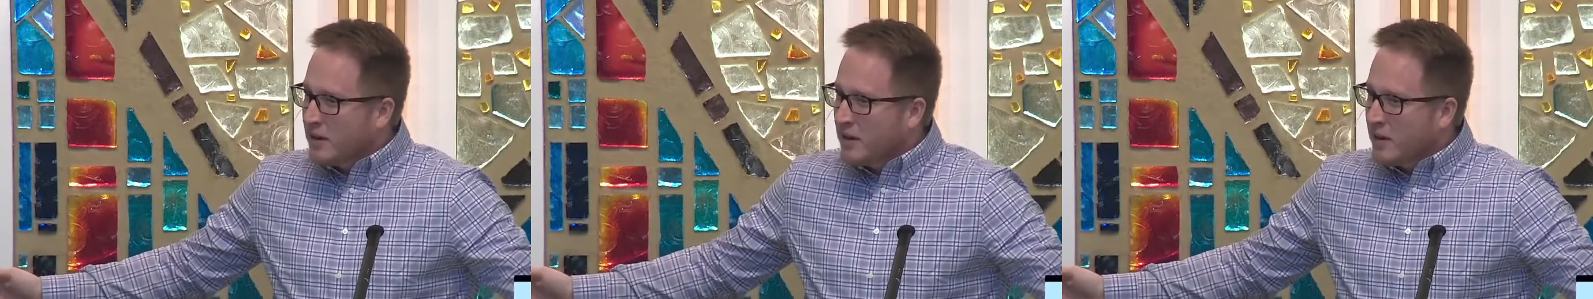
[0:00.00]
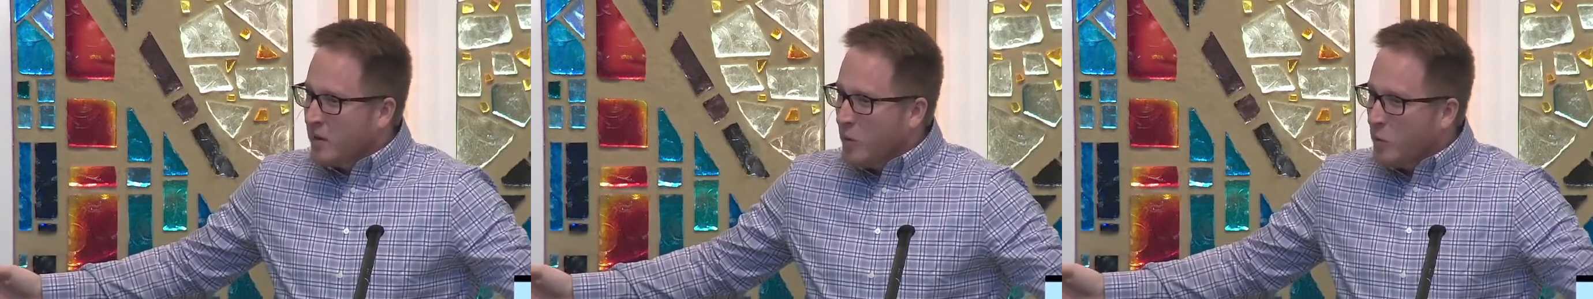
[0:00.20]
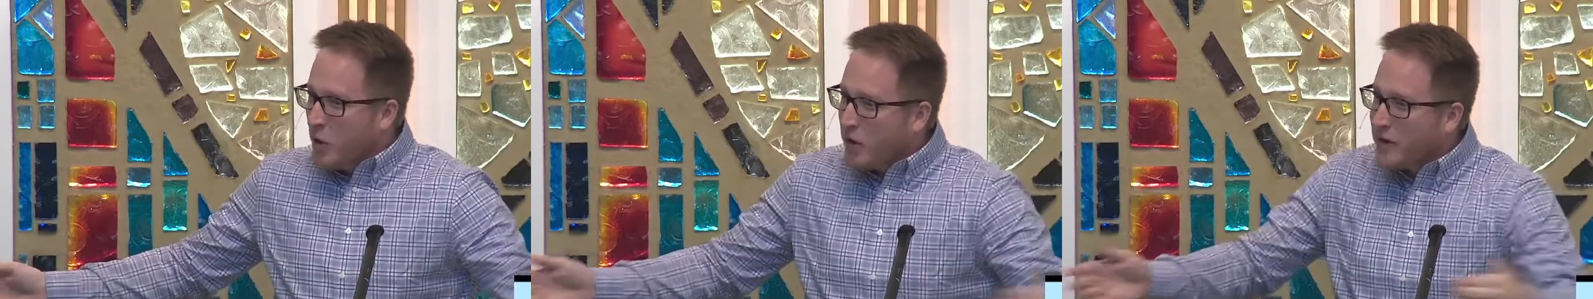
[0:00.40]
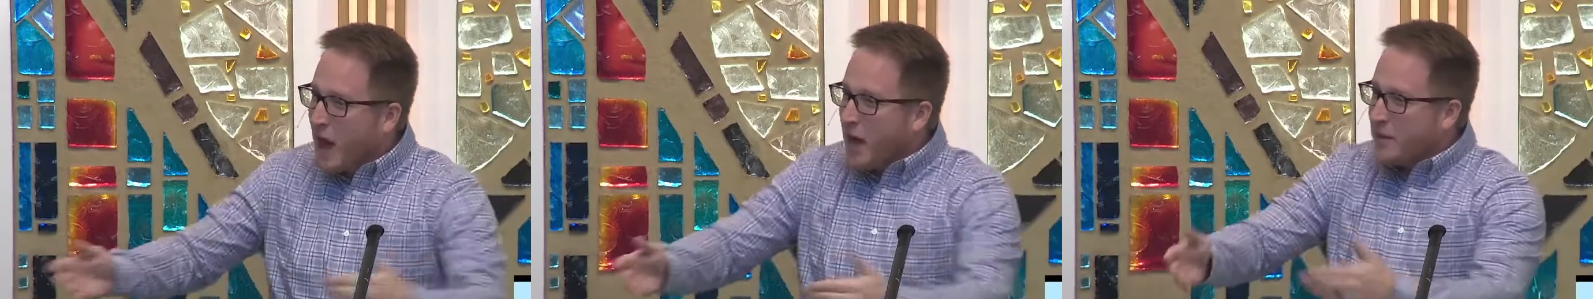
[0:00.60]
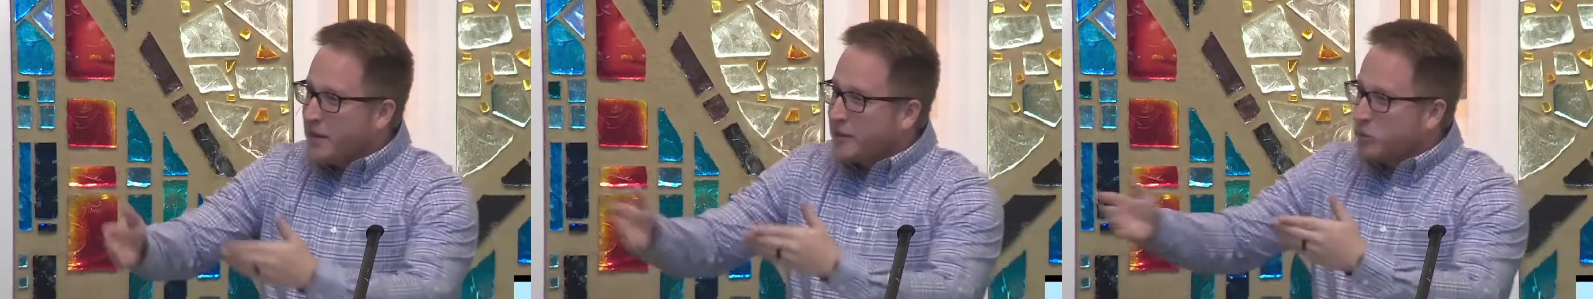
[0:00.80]
Will
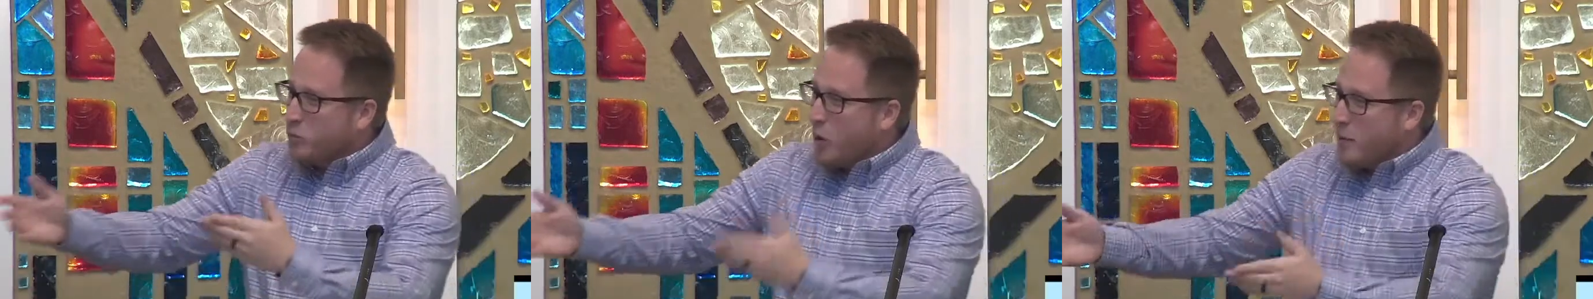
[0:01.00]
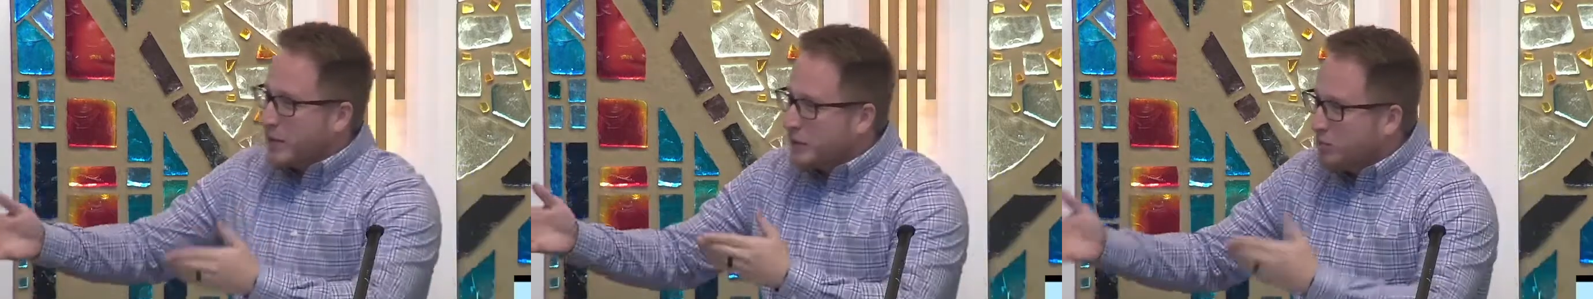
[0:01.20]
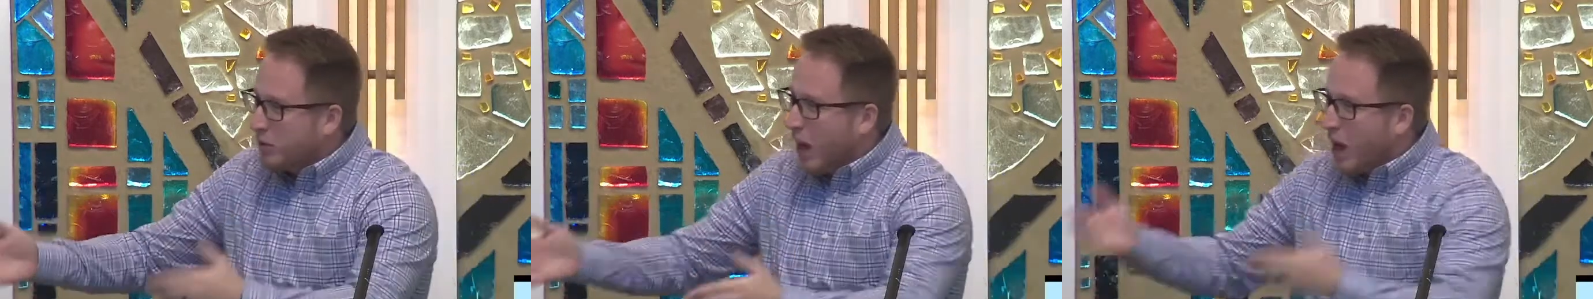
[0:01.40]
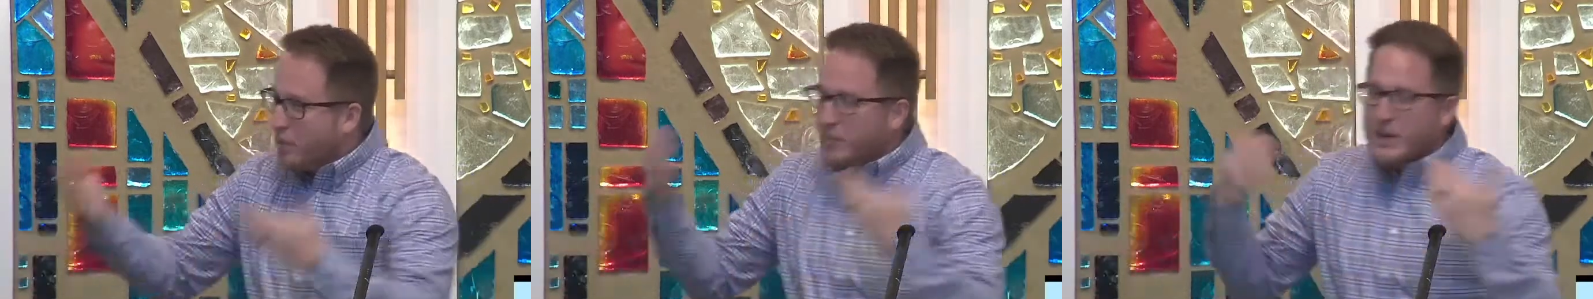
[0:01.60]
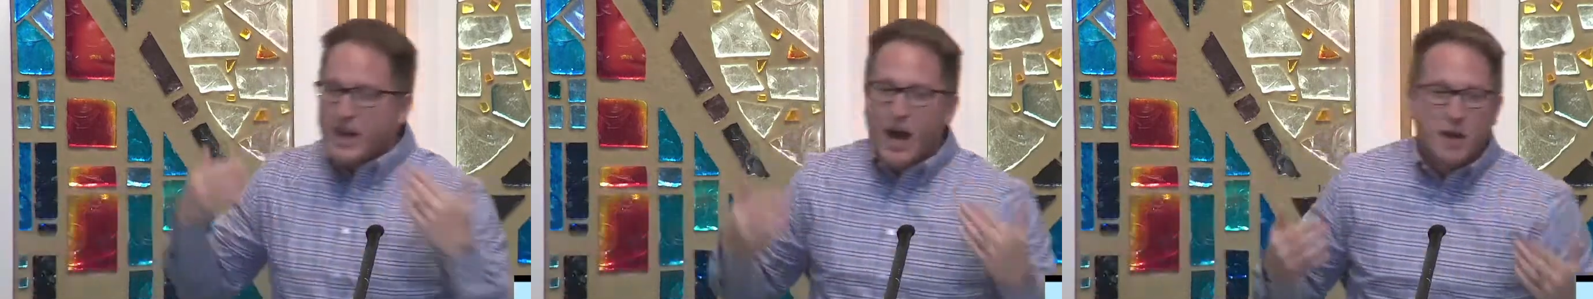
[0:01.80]
not this woman's blood
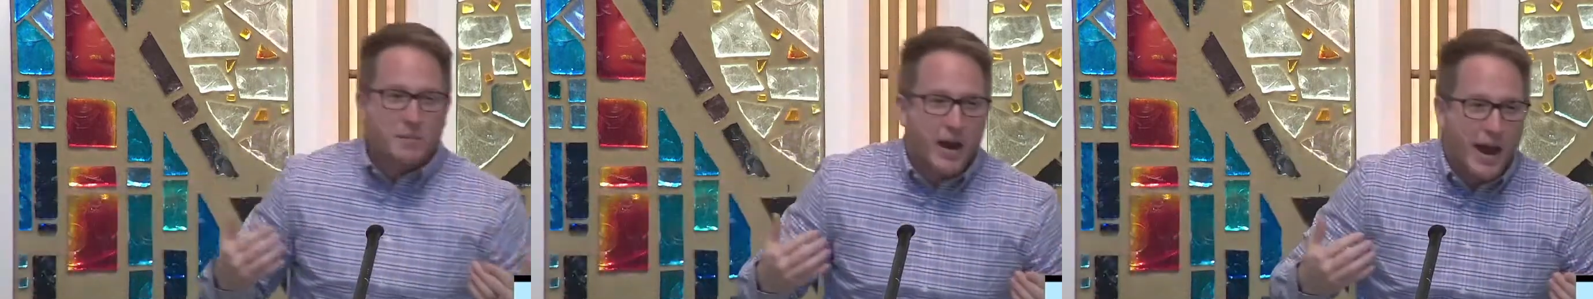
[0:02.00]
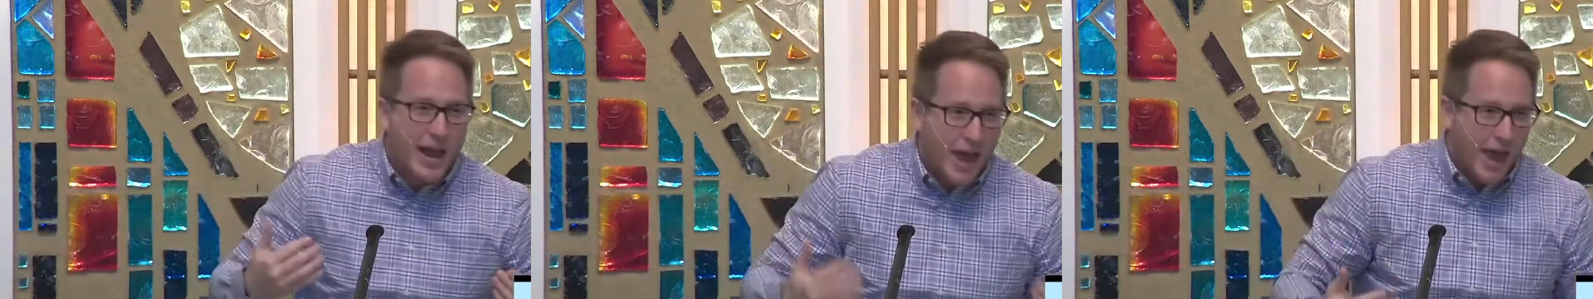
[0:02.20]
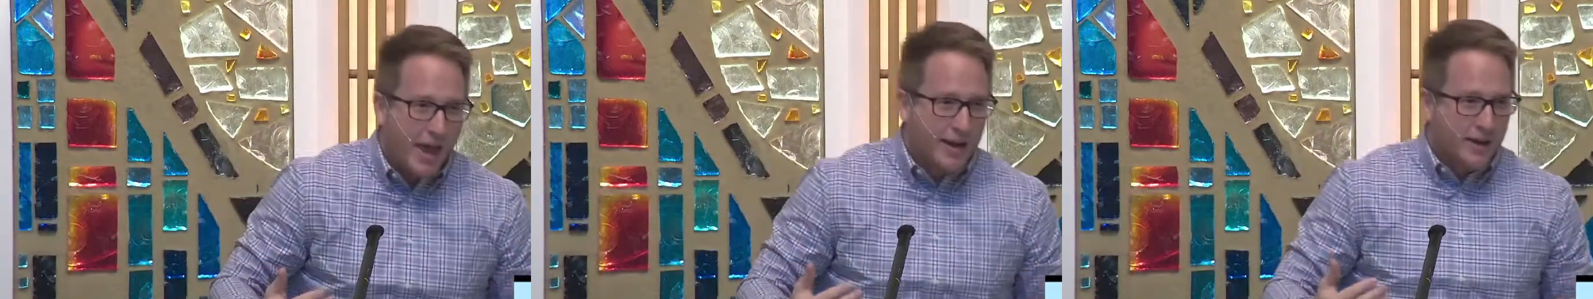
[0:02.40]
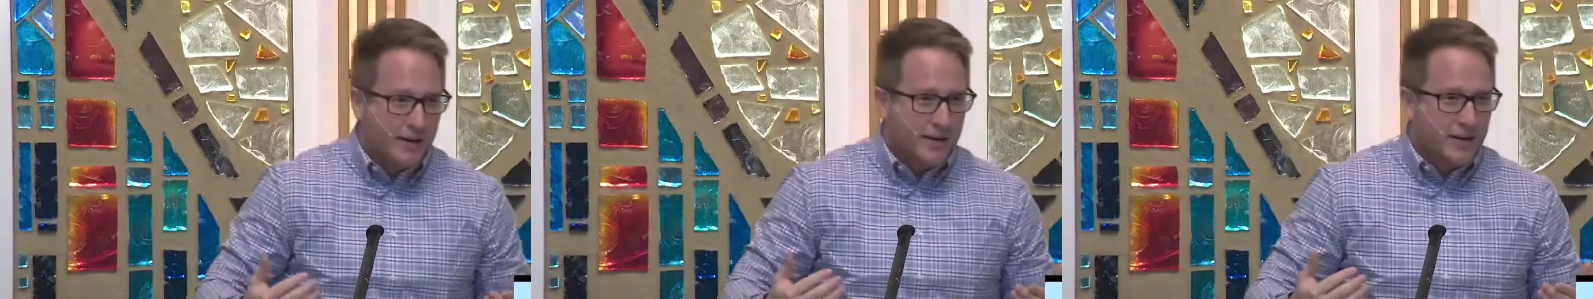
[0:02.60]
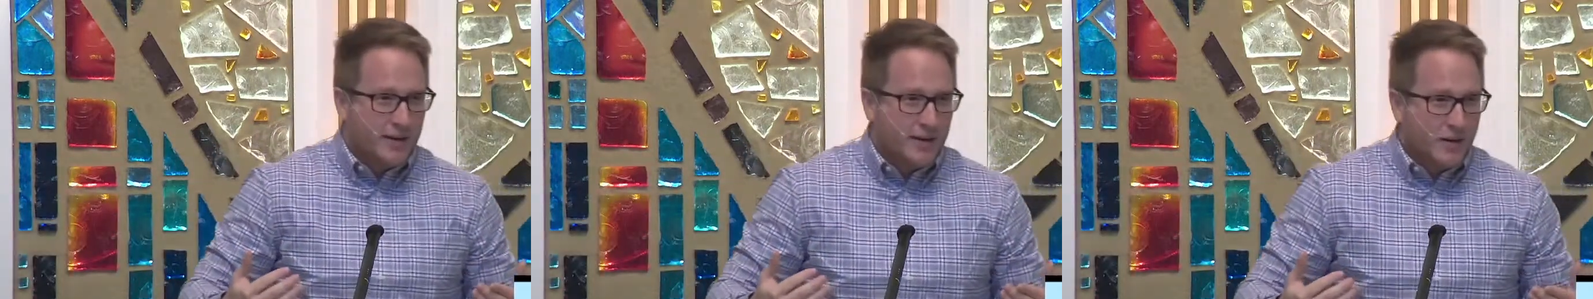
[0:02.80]
be on my head
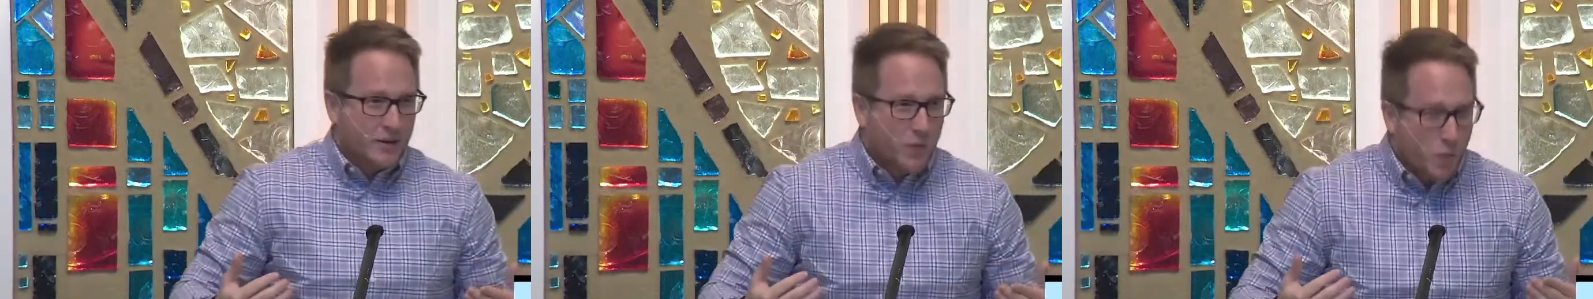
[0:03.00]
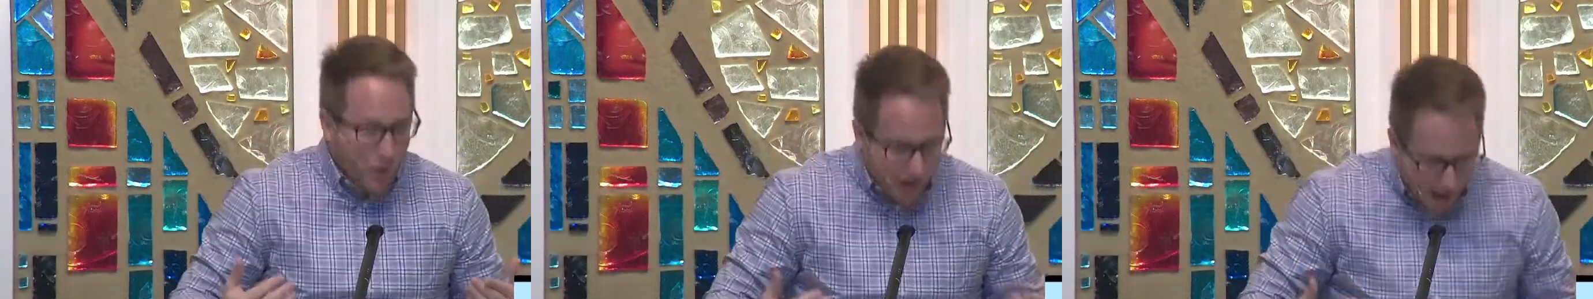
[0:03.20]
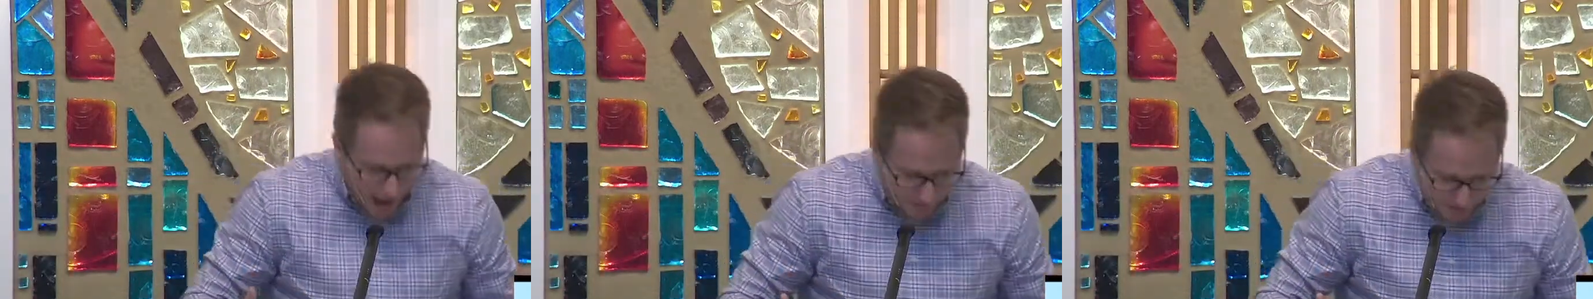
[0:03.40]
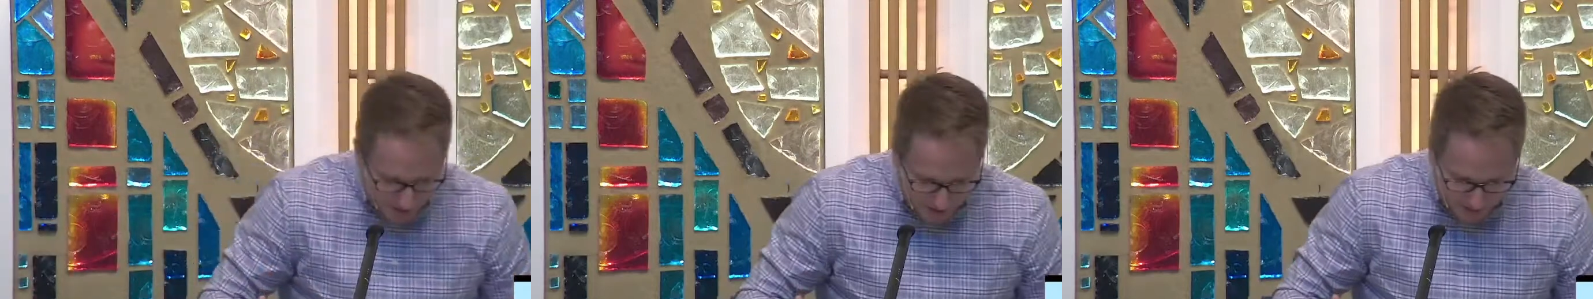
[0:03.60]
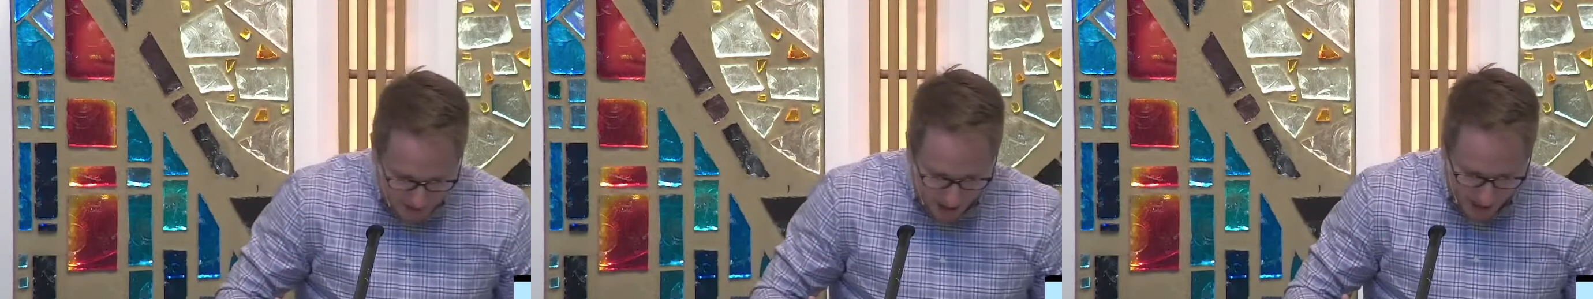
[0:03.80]
for what I have
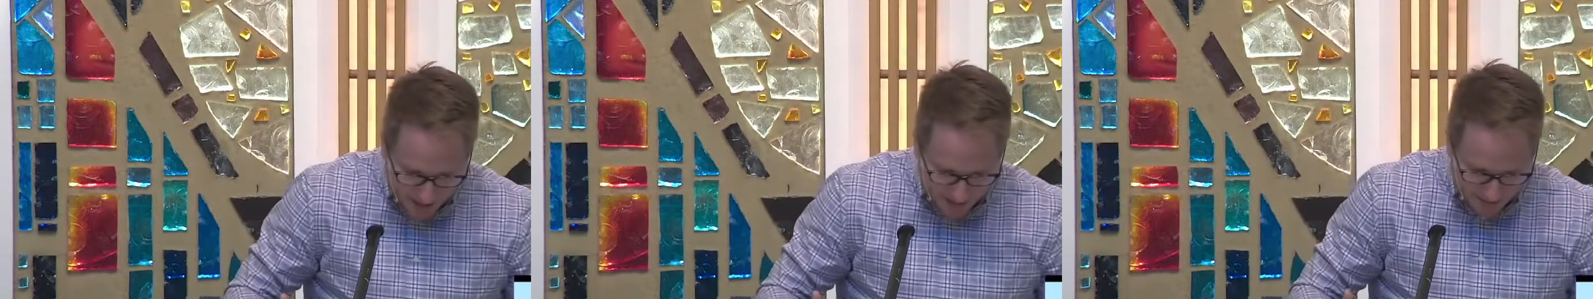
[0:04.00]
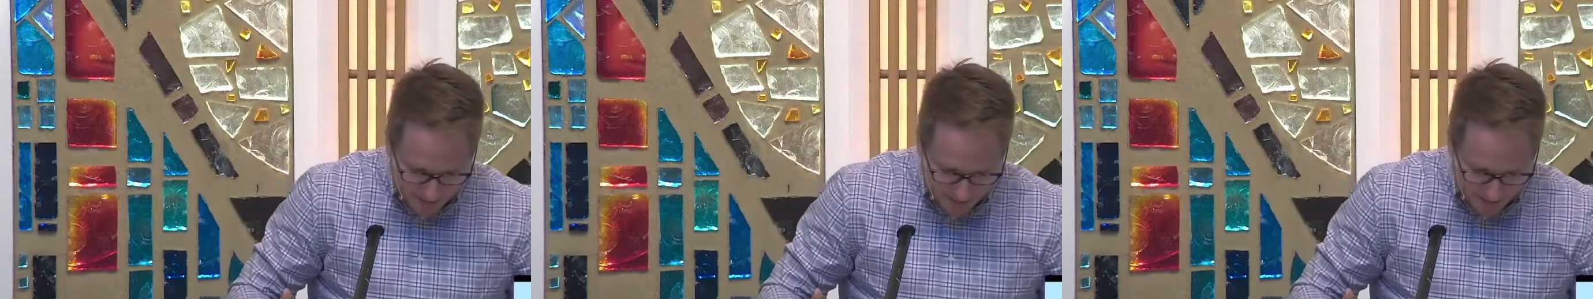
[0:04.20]
just done?